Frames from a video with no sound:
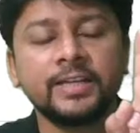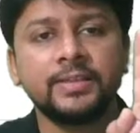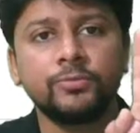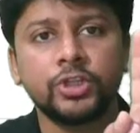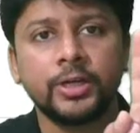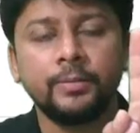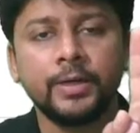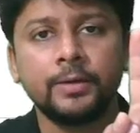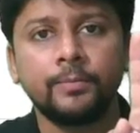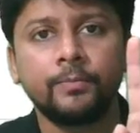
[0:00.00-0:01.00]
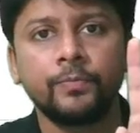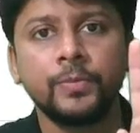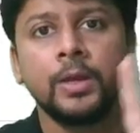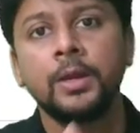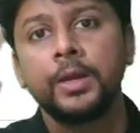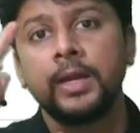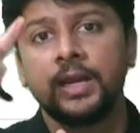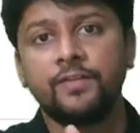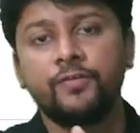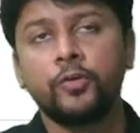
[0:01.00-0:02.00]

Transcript: exemption limit. If